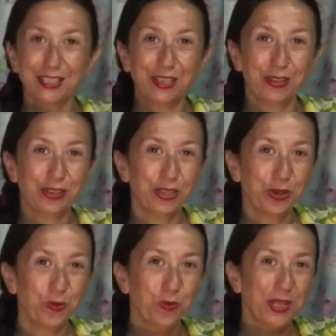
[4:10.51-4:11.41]
So the
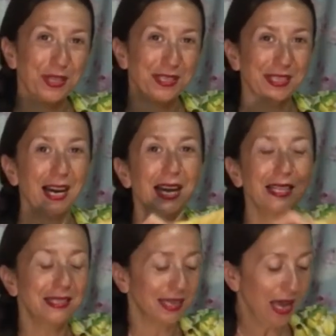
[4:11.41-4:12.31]
two width
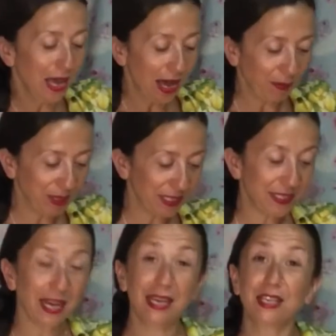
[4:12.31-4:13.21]
sides, I'm going to
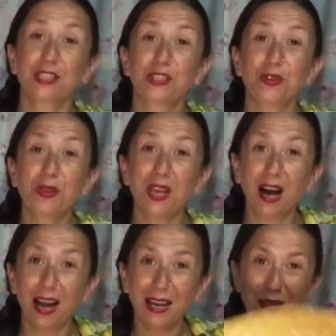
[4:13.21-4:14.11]
take to the
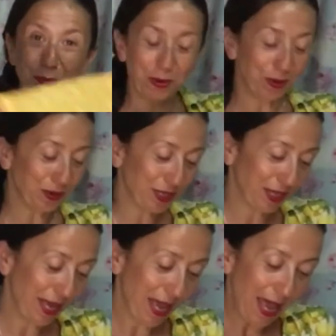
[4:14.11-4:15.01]
ironing board,
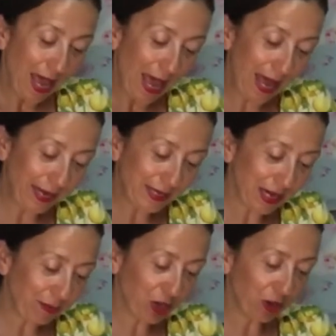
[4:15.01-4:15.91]
and
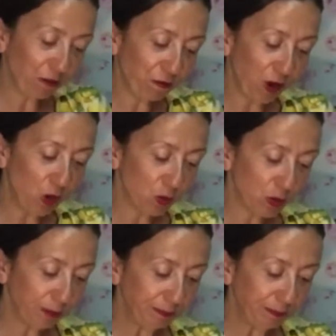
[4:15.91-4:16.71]
I'm going to fold